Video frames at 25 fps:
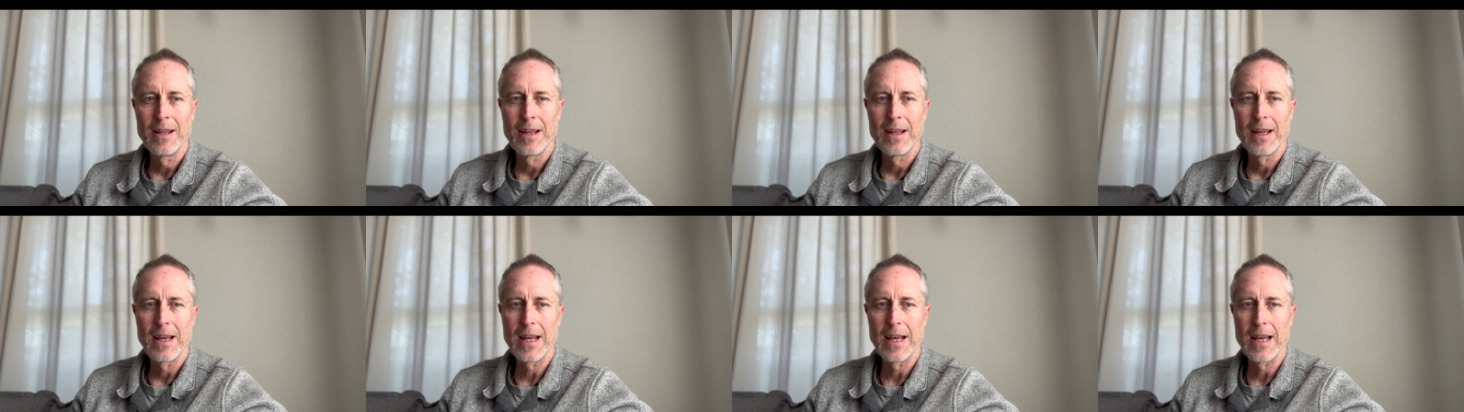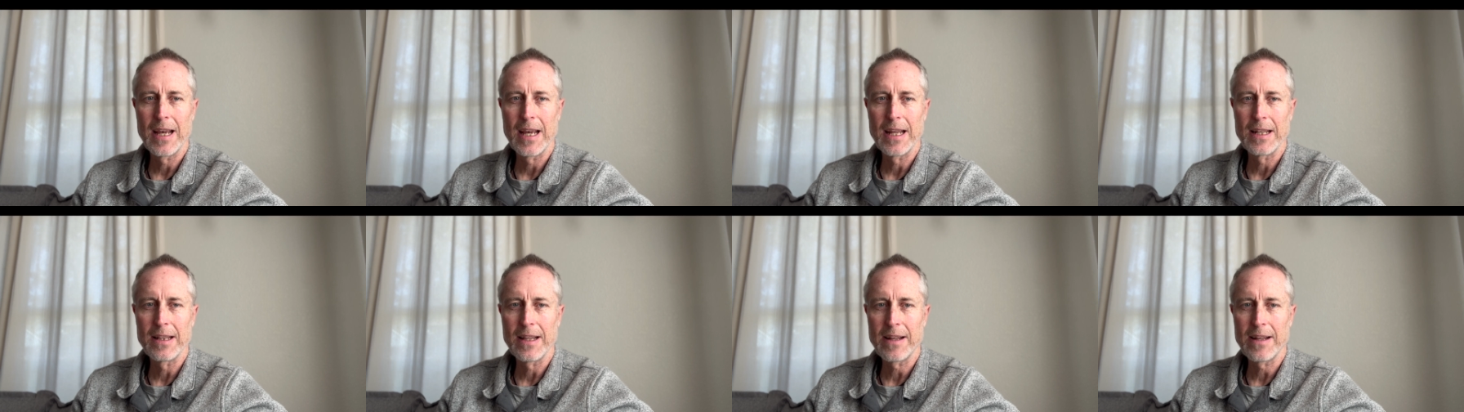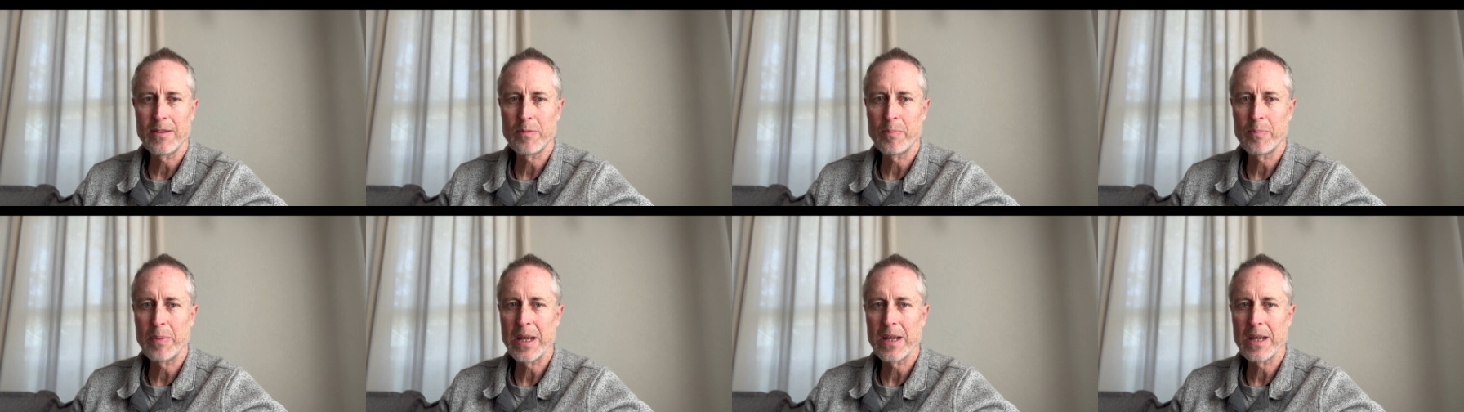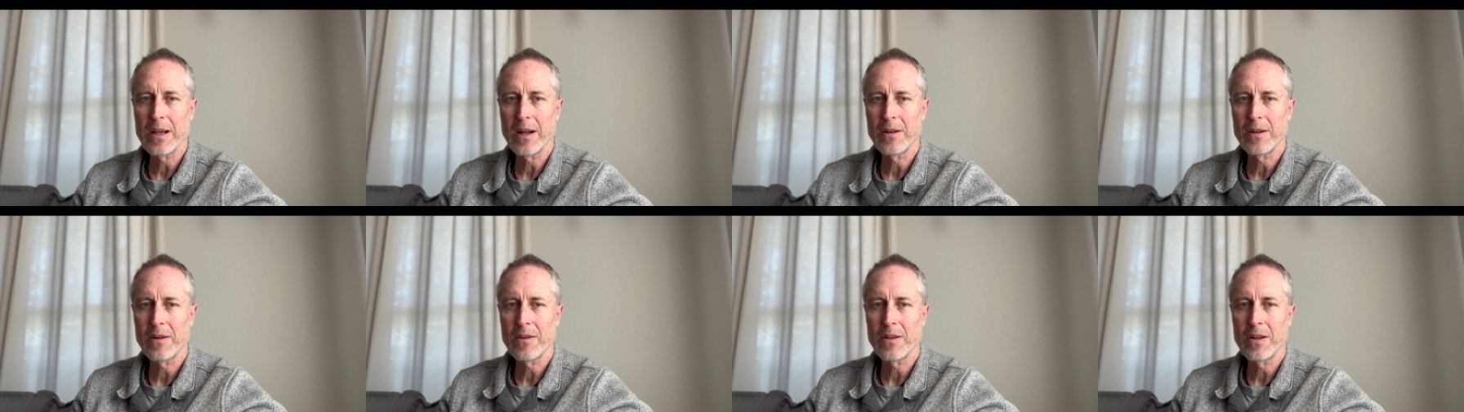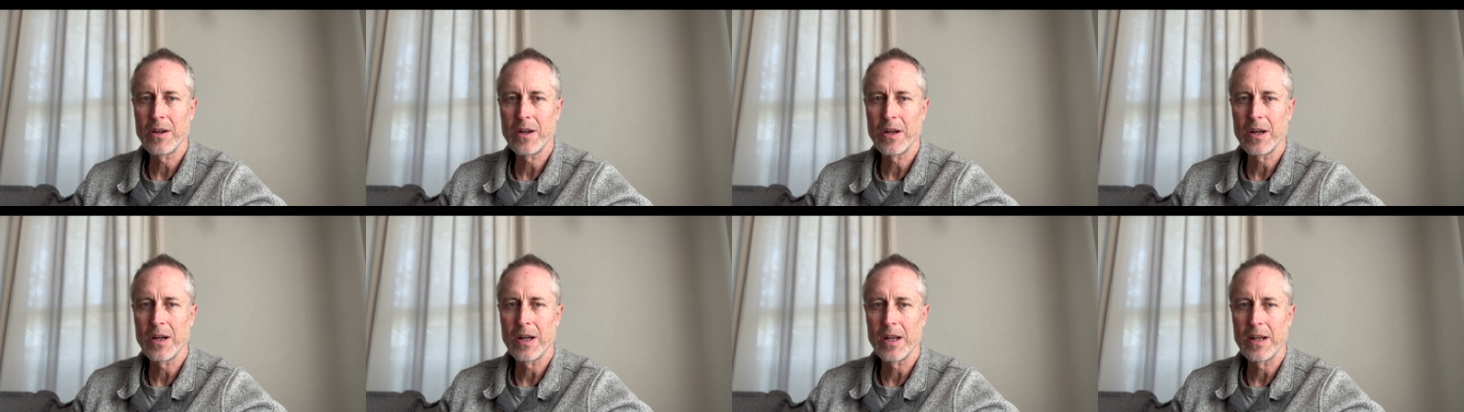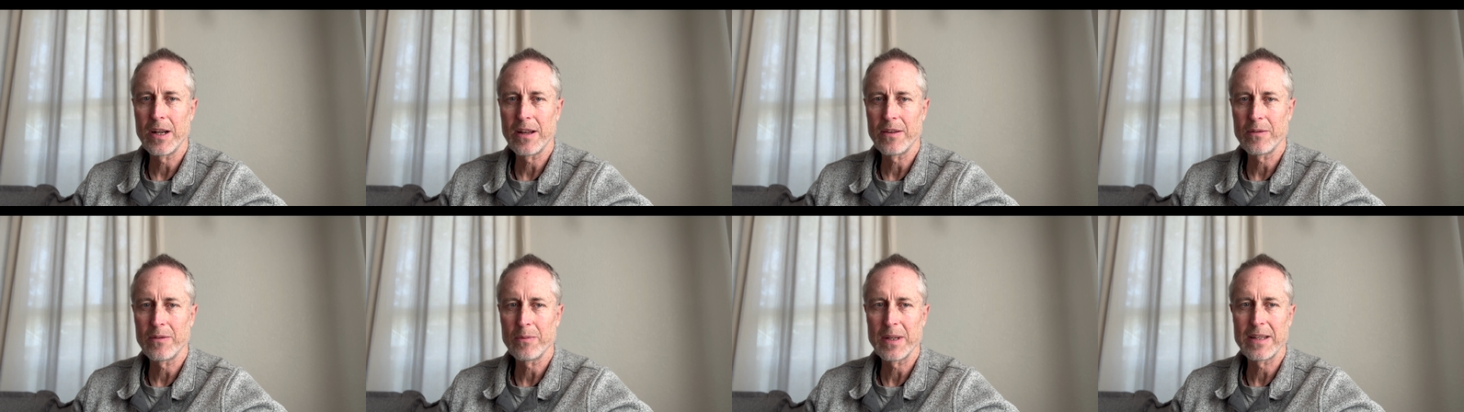and let's peek under the hood
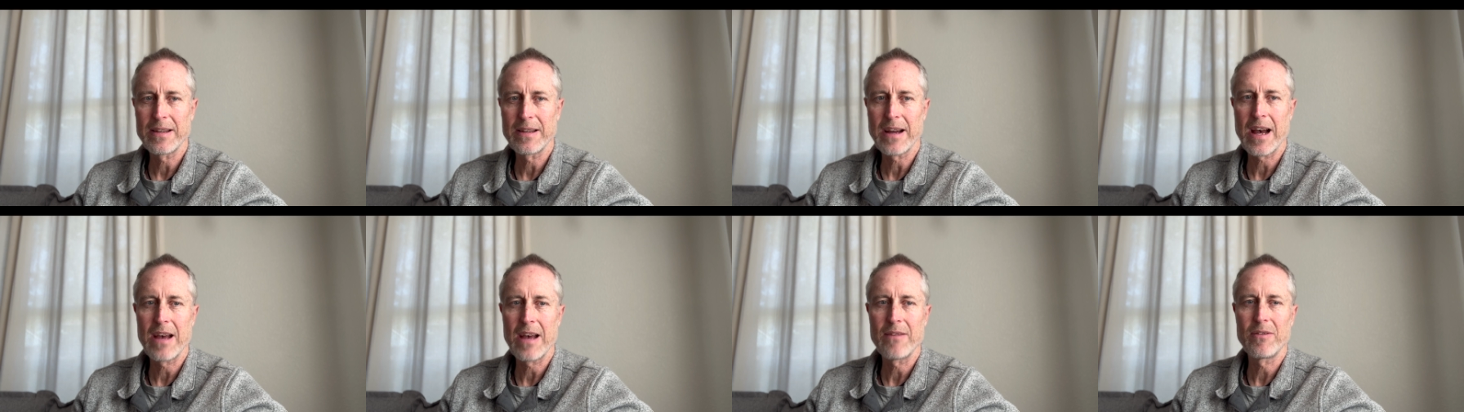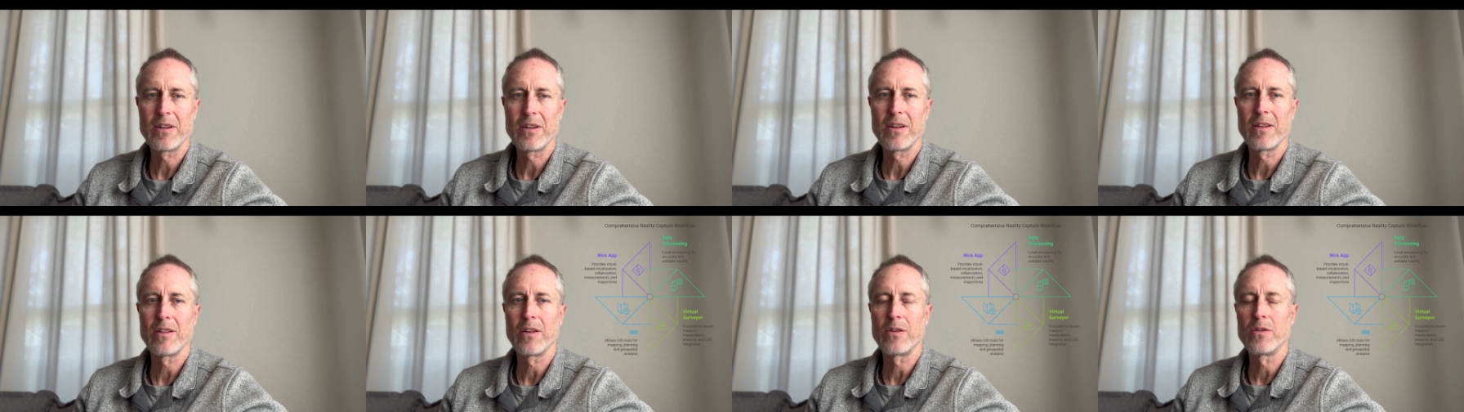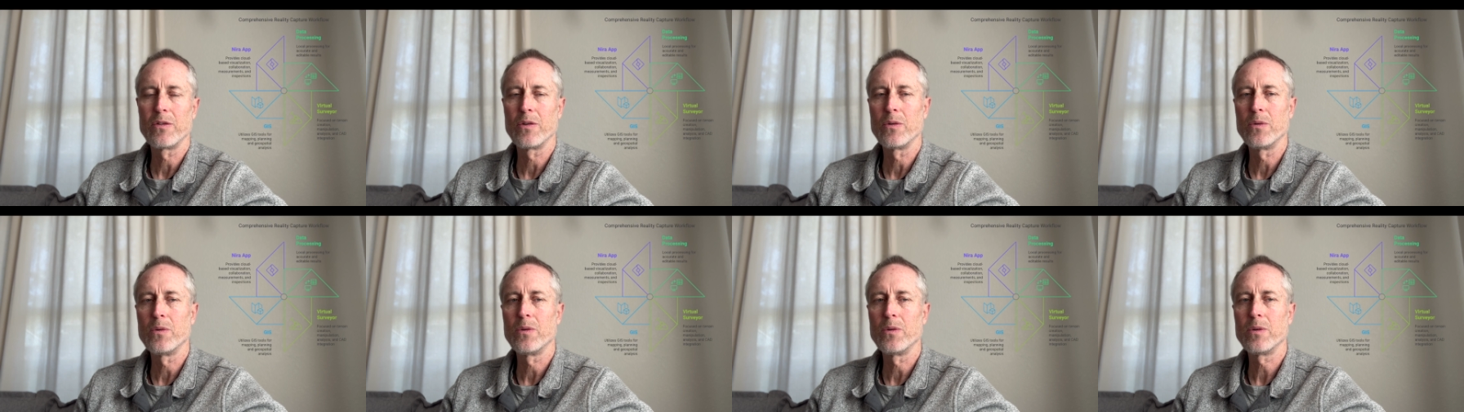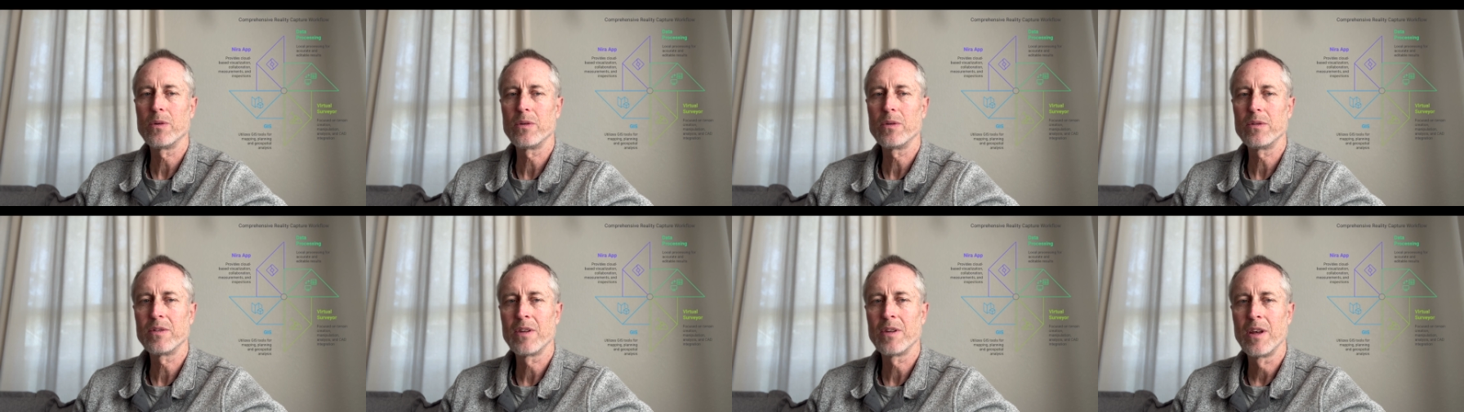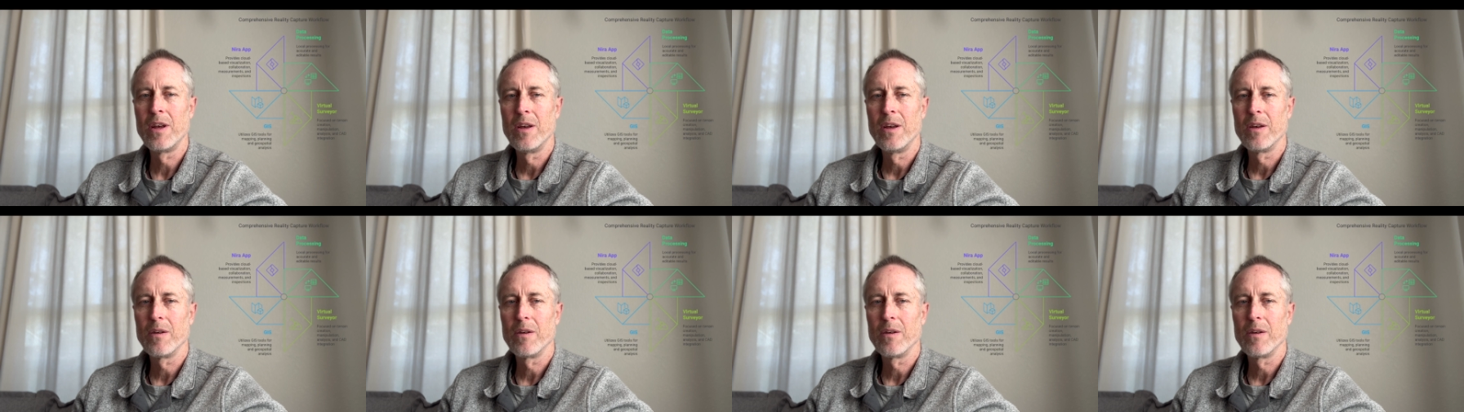as we dive into the tools